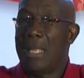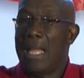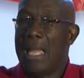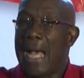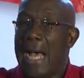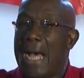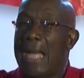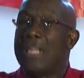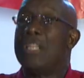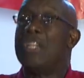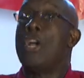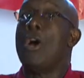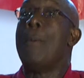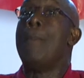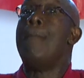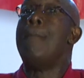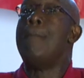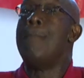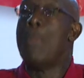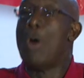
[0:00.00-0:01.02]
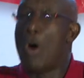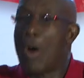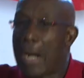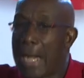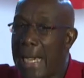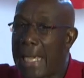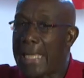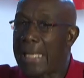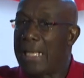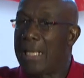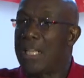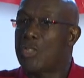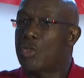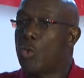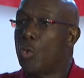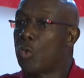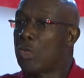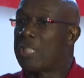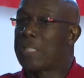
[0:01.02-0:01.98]
and more idlers
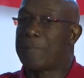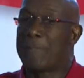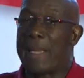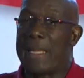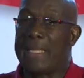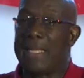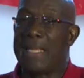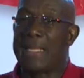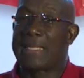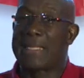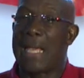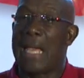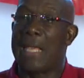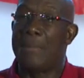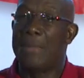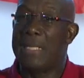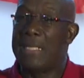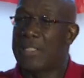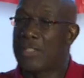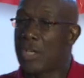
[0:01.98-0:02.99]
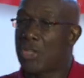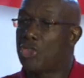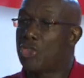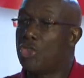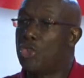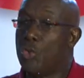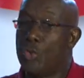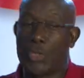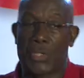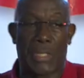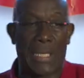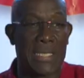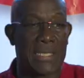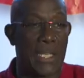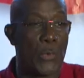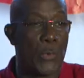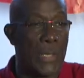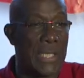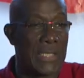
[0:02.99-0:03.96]
who could spend their time in such useless
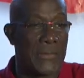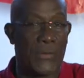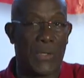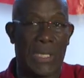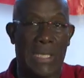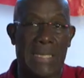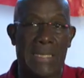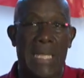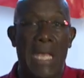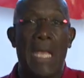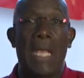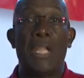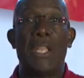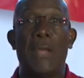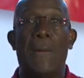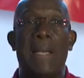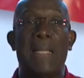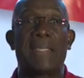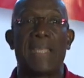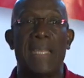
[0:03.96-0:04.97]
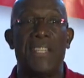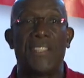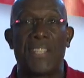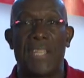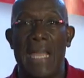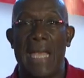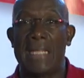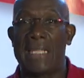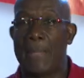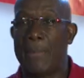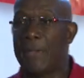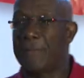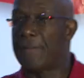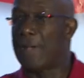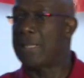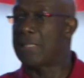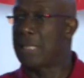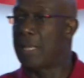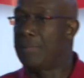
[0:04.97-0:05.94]
and wasteful days. Now I say tonight,
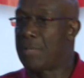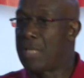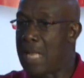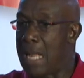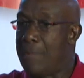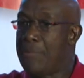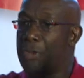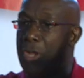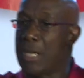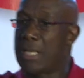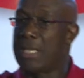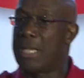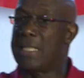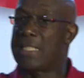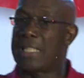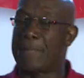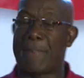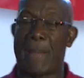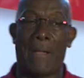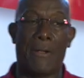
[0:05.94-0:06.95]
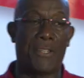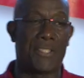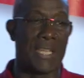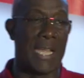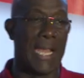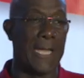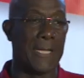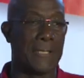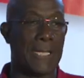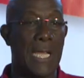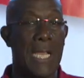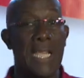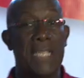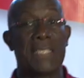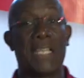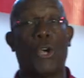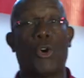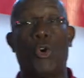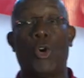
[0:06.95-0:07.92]
I'm down here in Siparia tonight. It's
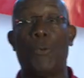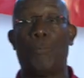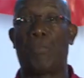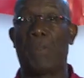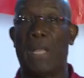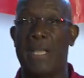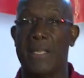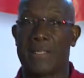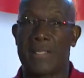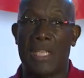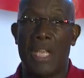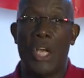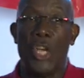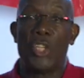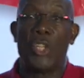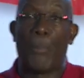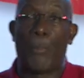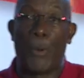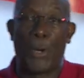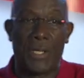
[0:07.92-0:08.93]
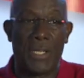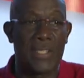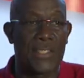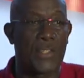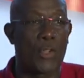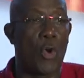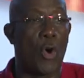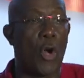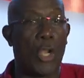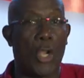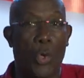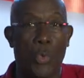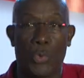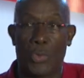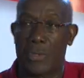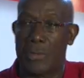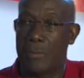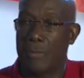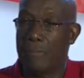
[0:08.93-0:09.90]
a good place to put this call
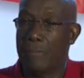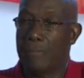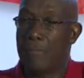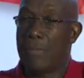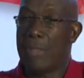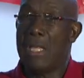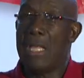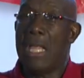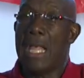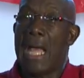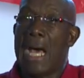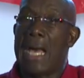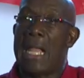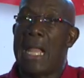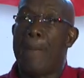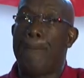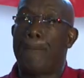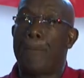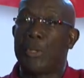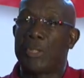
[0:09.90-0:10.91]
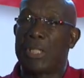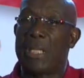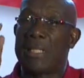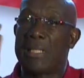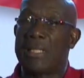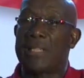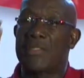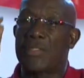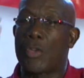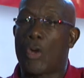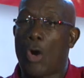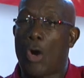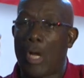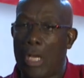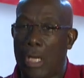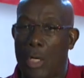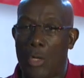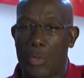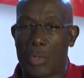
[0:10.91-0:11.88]
out. And I'm putting this
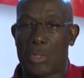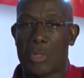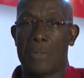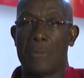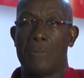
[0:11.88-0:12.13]
call out